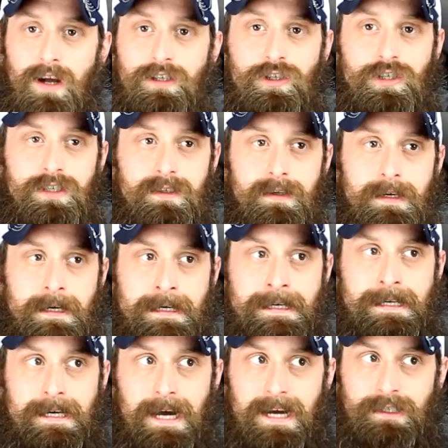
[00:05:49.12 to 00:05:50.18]
question.
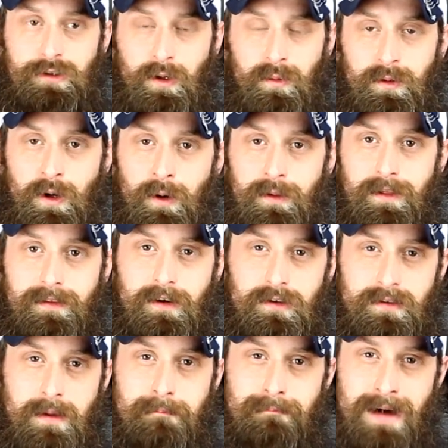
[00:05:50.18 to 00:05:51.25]
I don't know that
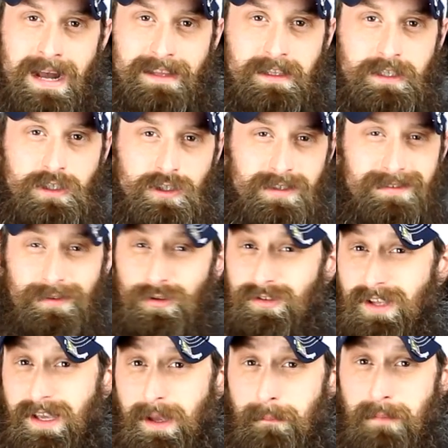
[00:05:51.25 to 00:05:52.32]
there's a mileage,
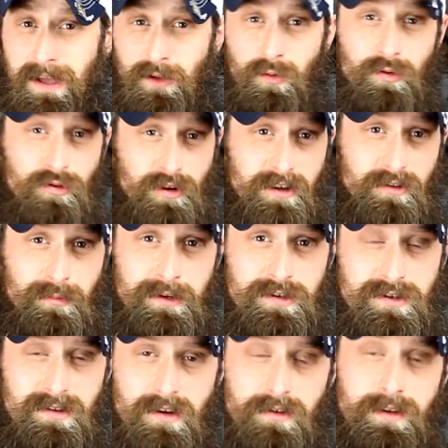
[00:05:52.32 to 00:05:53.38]
just like a manual
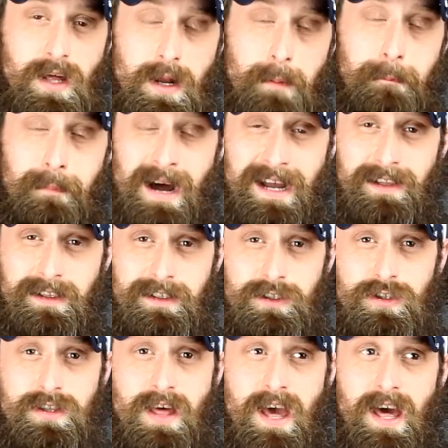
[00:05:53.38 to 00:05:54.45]
transmission, there's not a
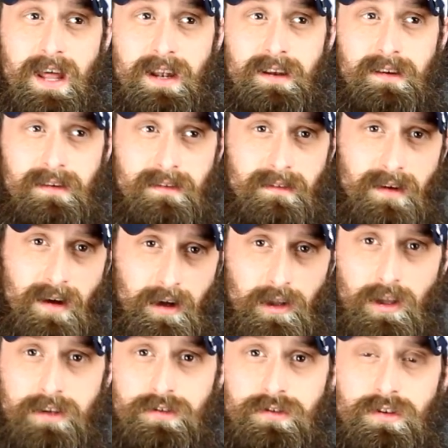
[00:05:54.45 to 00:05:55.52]
mileage that a
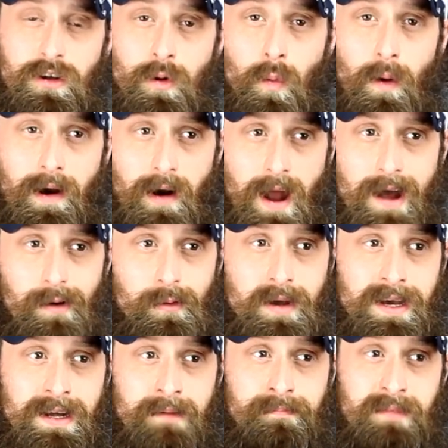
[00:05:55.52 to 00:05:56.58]
clutch is going to wear out.
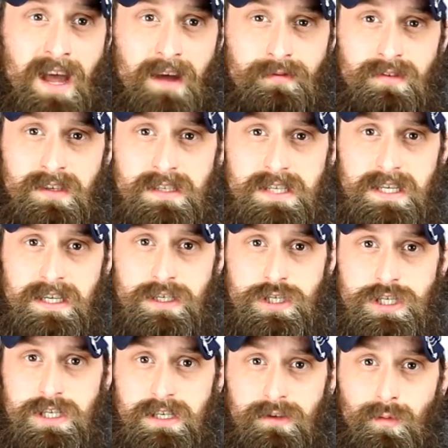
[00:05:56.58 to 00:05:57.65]
I've seen
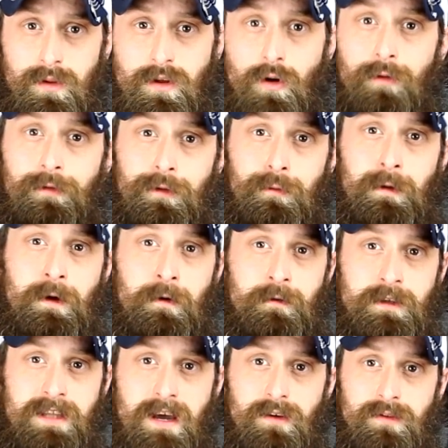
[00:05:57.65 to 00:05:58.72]
DSGs with over
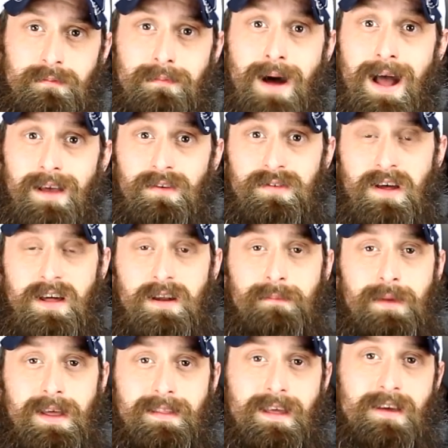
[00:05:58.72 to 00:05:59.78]
300,000 miles on
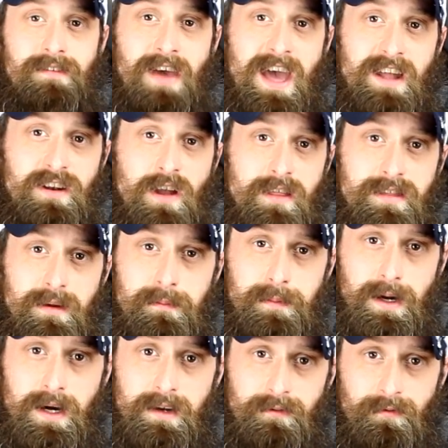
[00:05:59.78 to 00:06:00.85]
them, and they've had nothing
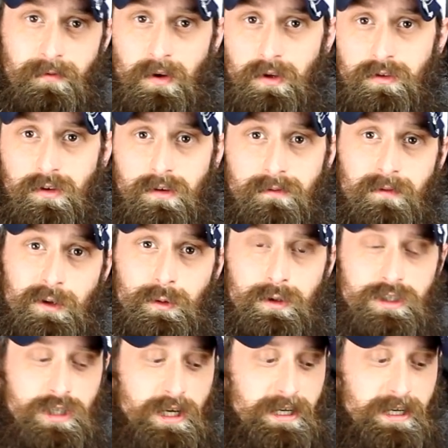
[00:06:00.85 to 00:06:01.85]
but filter and fluid